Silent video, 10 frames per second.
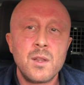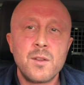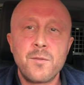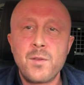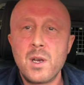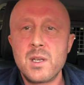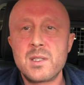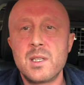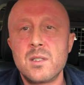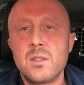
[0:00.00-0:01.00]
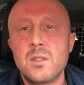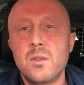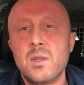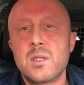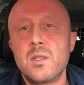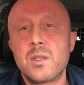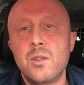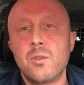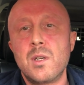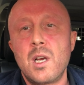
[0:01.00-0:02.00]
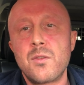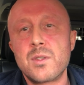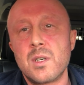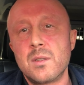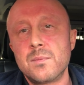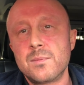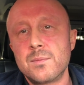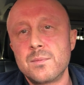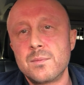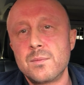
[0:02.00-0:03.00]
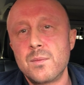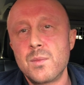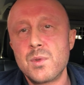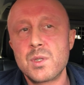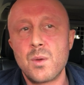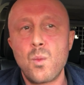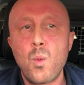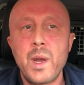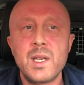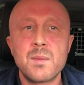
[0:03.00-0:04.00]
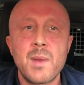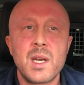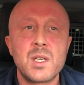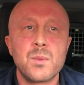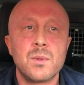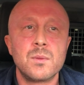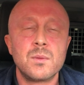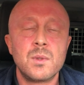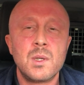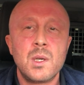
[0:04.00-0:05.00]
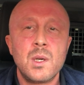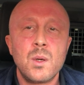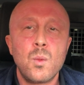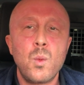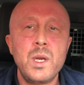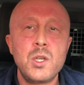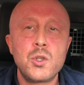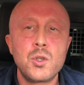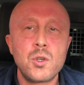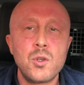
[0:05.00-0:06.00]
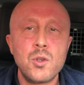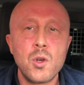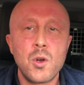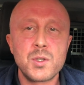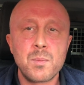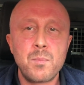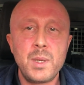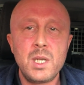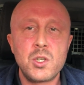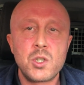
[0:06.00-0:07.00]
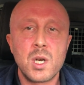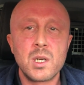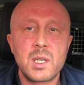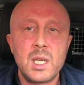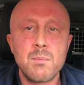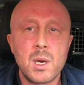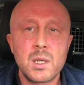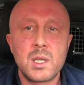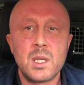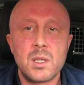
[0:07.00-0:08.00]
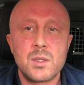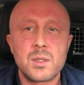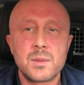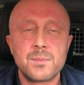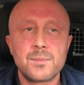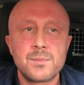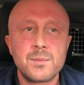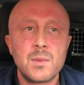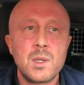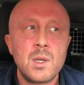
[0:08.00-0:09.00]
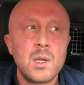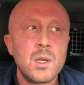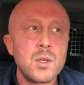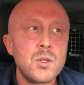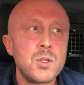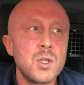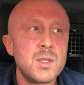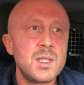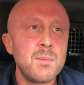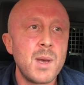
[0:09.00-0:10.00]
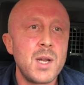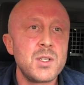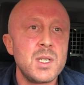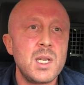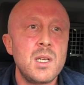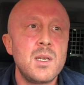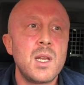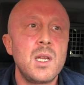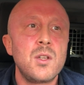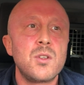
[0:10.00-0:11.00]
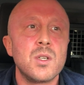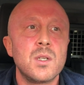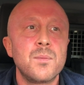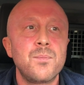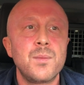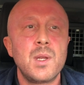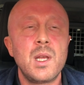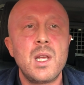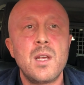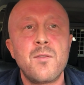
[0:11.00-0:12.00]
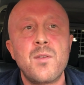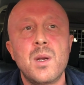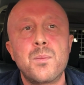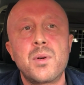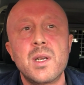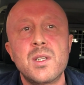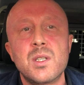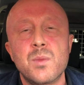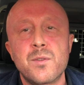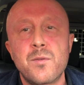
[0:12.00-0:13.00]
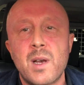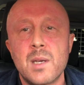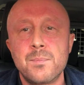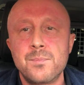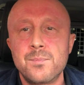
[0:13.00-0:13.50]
The first thing to do is look at your lifestyle. So weight management. We should not be chunky monkeys. Just imagine in nature if a predator was fat.